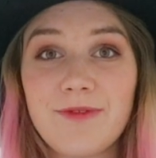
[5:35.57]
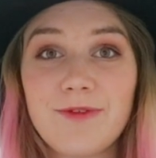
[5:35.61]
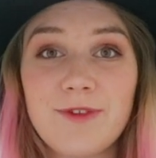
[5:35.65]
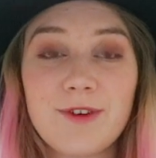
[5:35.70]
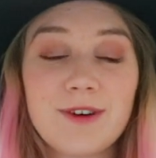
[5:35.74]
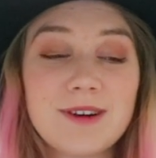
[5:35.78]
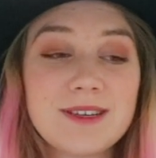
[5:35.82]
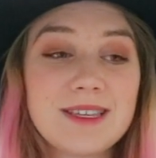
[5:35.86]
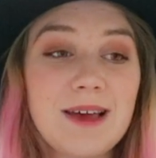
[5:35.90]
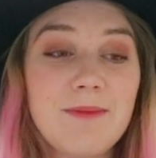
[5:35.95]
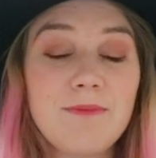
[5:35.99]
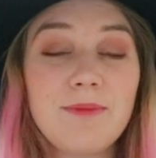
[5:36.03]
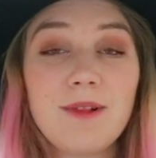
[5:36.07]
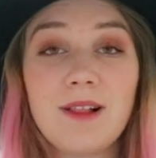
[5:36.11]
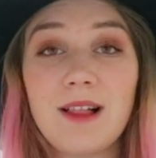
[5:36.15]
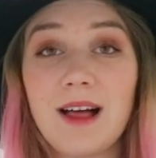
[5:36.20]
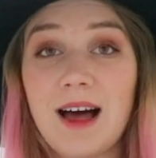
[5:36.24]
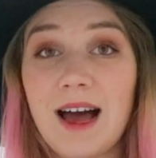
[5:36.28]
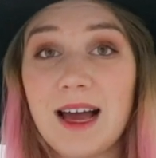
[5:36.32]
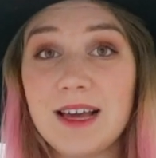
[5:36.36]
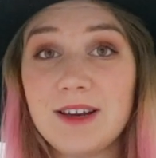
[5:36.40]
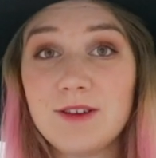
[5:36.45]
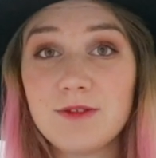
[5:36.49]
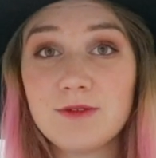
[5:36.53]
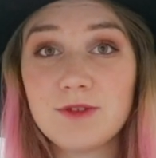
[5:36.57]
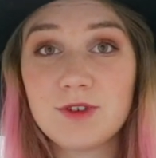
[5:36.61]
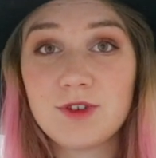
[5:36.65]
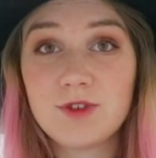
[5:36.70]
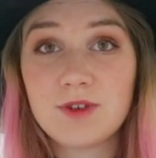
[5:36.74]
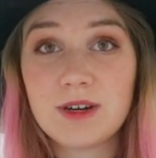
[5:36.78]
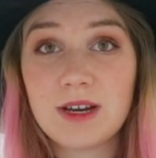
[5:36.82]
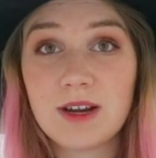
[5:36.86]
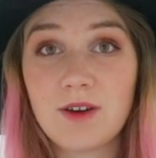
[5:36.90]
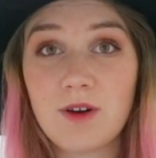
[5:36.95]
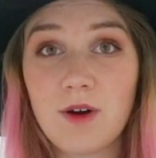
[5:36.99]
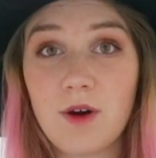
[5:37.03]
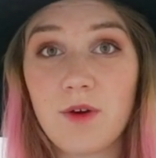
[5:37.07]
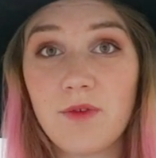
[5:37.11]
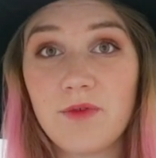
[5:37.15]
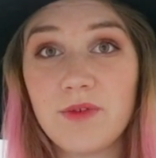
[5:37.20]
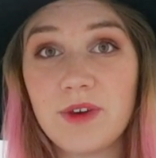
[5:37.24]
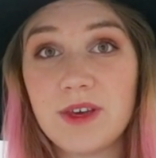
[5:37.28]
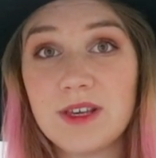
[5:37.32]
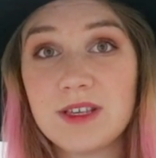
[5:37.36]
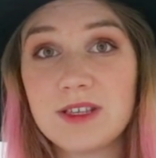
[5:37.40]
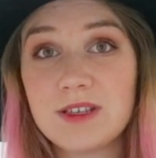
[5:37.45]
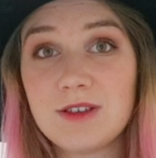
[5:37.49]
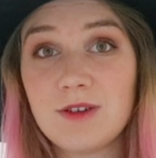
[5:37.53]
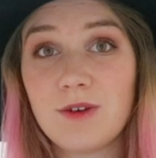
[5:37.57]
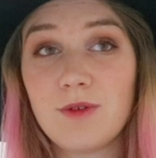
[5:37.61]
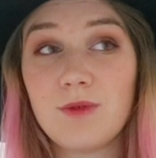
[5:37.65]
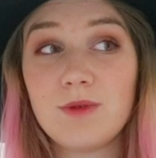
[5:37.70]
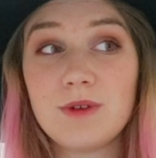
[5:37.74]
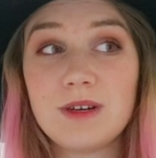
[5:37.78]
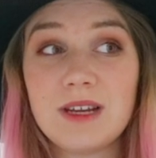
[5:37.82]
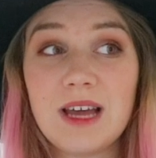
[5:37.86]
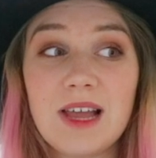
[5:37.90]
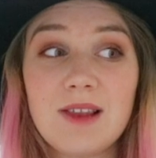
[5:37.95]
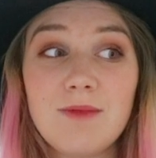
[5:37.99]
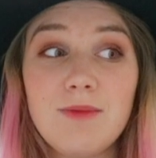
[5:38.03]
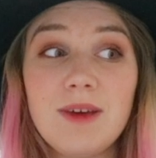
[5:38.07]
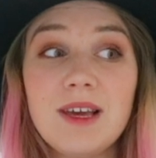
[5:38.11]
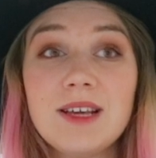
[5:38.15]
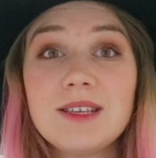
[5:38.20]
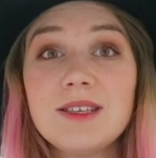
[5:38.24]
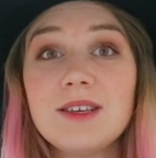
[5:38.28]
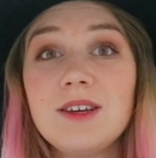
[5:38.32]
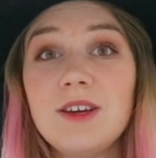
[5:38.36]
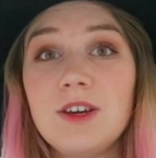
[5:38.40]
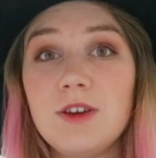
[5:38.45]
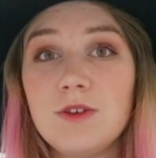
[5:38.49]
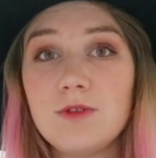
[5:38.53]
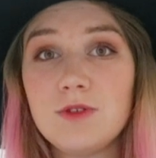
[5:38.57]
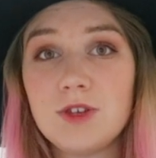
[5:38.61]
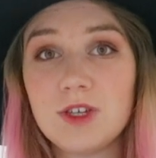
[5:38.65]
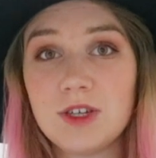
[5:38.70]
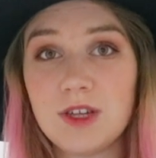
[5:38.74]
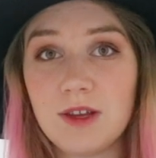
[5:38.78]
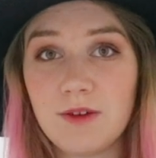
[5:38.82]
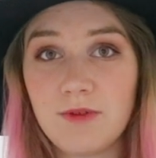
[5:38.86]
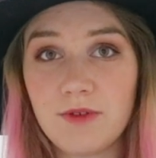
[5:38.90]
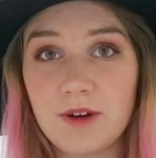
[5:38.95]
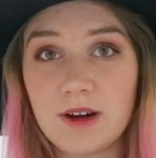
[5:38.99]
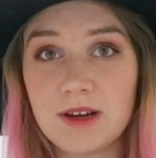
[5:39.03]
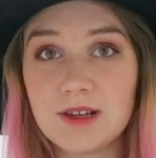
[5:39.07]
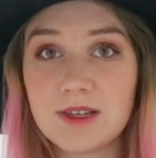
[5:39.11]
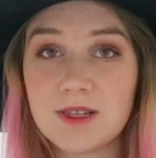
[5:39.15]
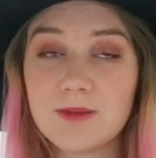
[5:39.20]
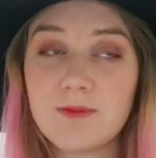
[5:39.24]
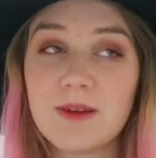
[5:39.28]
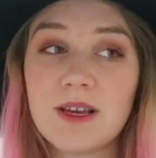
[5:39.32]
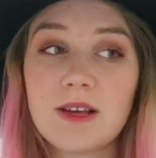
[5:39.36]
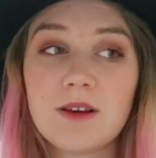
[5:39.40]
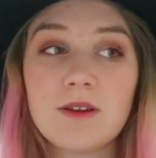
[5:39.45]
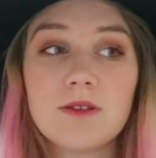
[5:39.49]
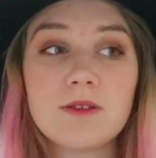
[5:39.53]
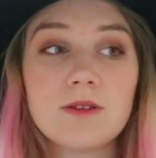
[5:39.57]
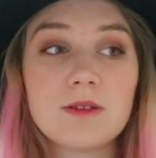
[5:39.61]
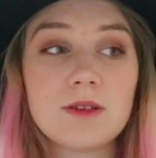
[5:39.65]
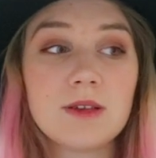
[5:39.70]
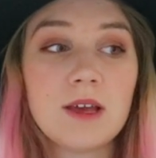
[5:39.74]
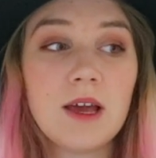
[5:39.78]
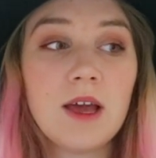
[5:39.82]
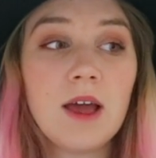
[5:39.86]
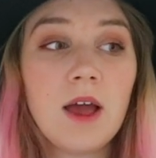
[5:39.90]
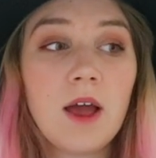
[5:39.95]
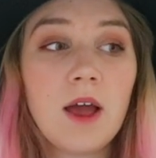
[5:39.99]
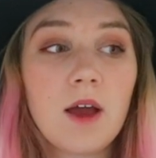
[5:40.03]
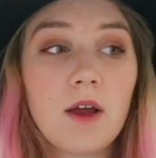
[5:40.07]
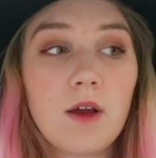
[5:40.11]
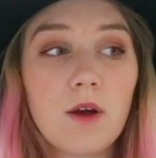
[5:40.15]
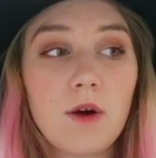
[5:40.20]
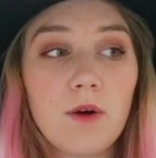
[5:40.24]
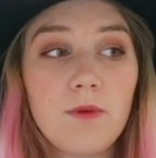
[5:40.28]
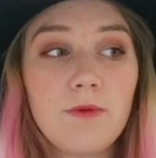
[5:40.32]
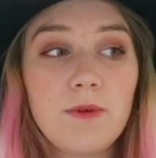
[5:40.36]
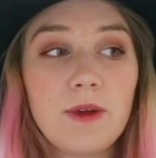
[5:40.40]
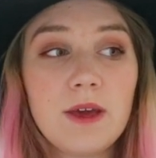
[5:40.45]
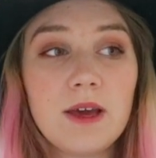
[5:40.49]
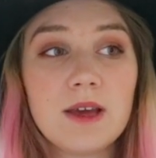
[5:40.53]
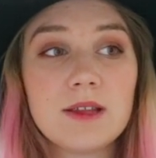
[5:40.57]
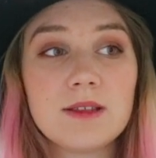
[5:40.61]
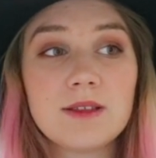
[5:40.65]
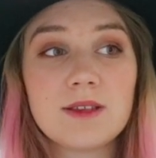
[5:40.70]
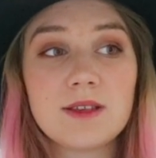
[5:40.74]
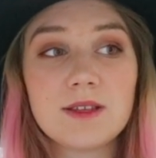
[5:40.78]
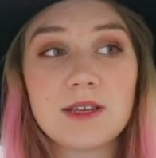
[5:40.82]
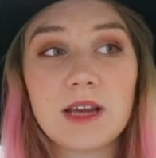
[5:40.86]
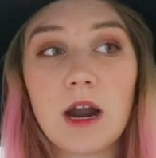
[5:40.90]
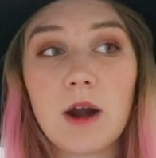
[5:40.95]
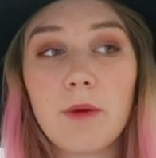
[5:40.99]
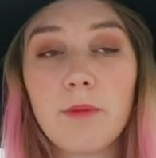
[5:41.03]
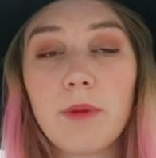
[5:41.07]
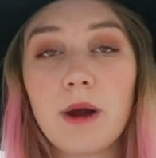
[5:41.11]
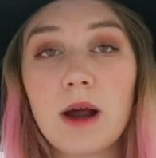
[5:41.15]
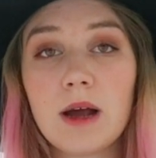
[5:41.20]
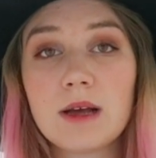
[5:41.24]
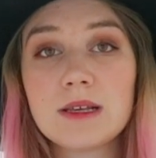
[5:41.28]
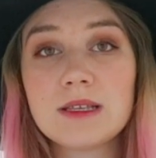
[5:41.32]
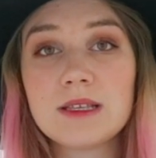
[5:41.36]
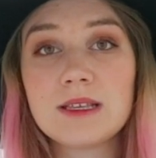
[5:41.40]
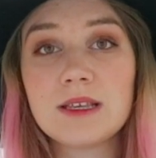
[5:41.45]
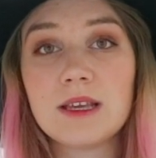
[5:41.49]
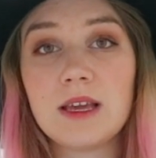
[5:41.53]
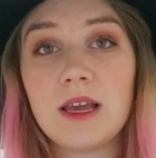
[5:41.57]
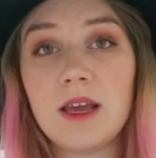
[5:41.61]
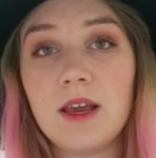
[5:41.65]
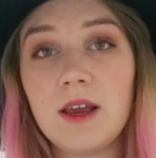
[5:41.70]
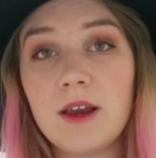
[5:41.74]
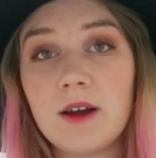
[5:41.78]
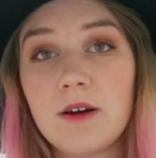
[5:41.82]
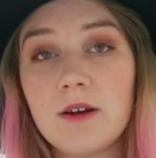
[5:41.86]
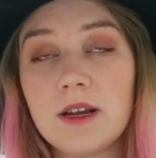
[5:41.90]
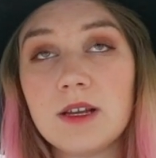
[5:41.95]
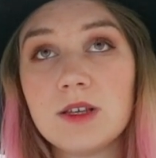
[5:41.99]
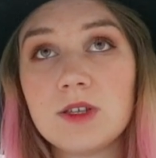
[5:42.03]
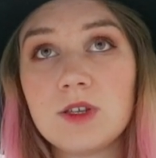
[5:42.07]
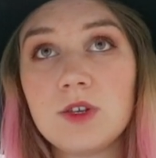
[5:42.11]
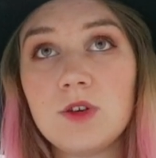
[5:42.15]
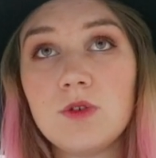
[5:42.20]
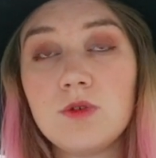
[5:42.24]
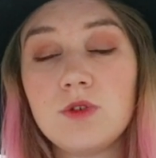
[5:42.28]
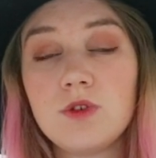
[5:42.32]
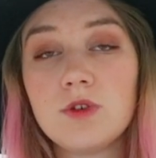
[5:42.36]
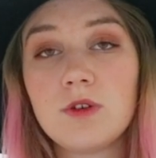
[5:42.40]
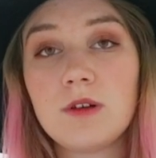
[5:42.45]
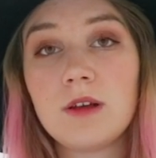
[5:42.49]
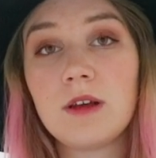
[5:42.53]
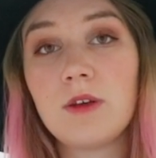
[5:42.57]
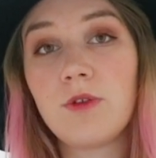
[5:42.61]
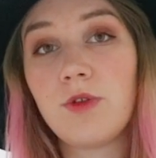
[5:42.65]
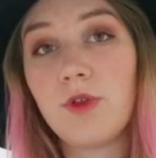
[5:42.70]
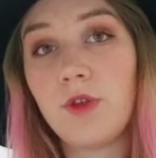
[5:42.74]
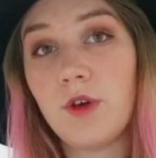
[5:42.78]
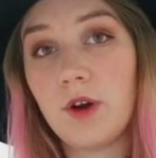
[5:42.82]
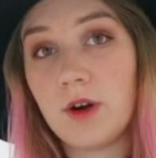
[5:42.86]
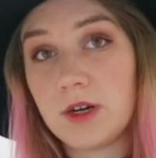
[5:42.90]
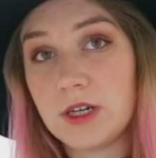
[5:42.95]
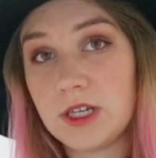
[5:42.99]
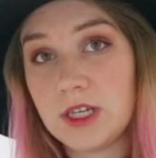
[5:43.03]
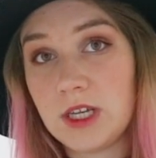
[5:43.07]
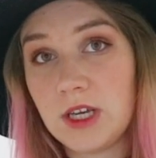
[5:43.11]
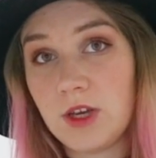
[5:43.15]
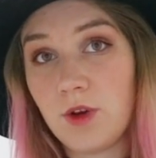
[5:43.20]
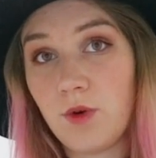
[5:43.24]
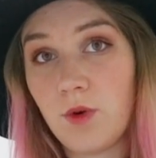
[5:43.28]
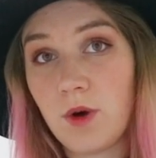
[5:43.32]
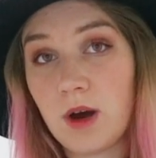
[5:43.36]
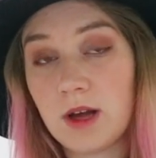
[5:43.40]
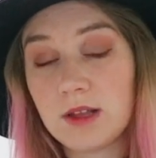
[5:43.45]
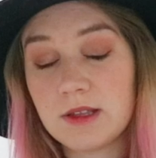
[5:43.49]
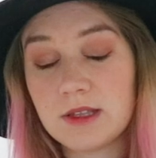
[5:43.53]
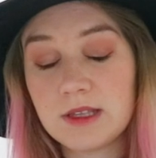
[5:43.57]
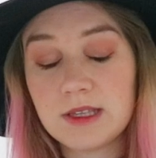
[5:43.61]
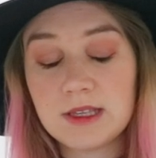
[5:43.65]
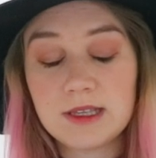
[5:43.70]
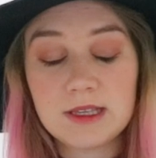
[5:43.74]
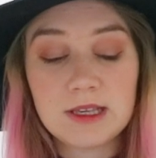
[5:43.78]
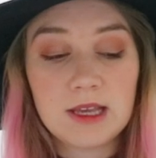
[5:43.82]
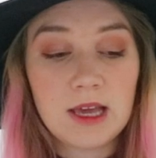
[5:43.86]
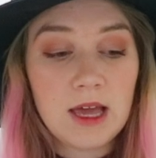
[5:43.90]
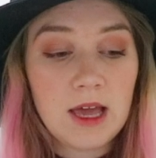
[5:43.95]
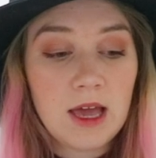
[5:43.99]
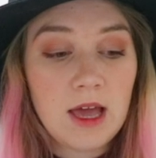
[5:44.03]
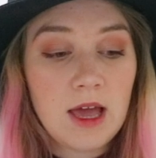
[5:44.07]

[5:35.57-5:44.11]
For example, I don't drink coffee, so that makes a huge difference because coffee in Starbucks here is usually 30 yuans.